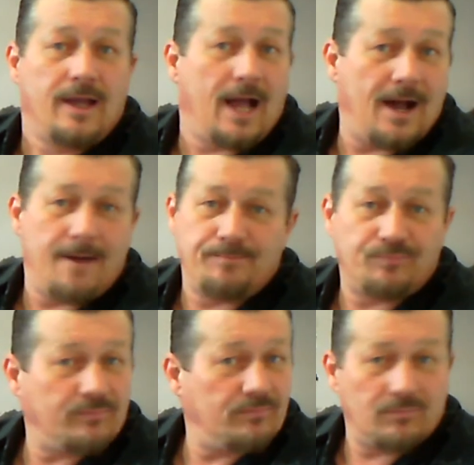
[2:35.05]

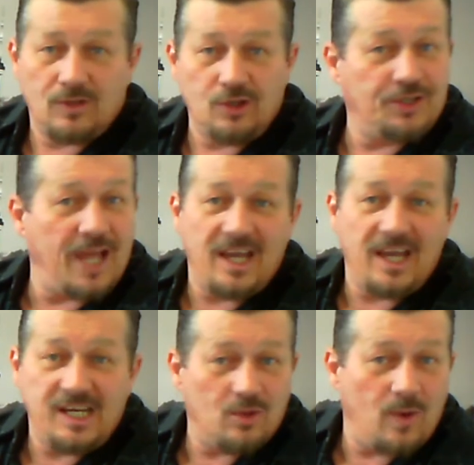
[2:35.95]
you're
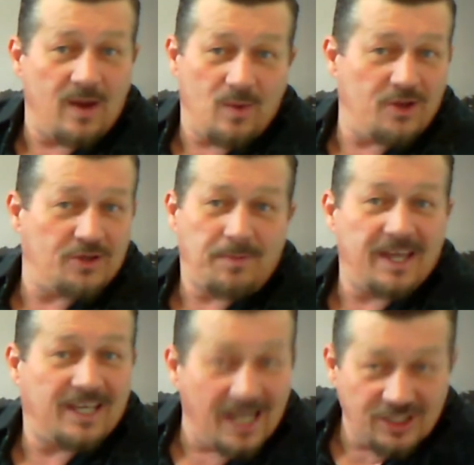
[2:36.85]
dead either way, whether it's by
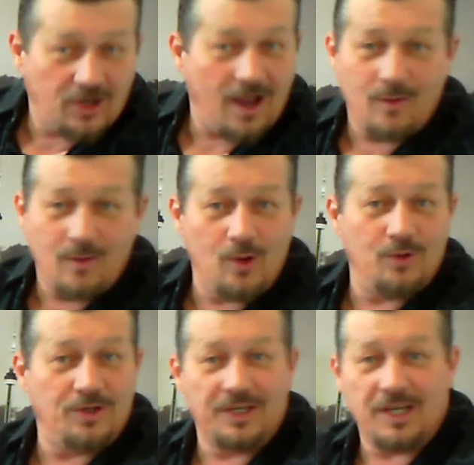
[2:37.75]
a gunshot
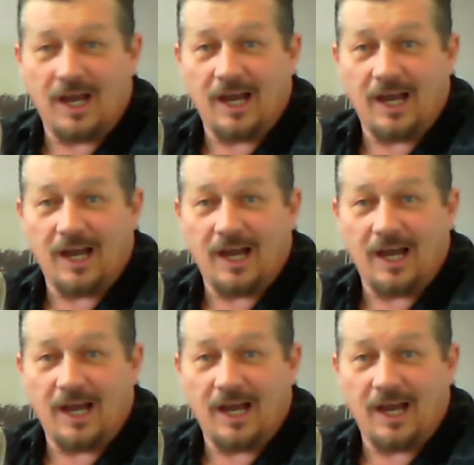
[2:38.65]
wound, and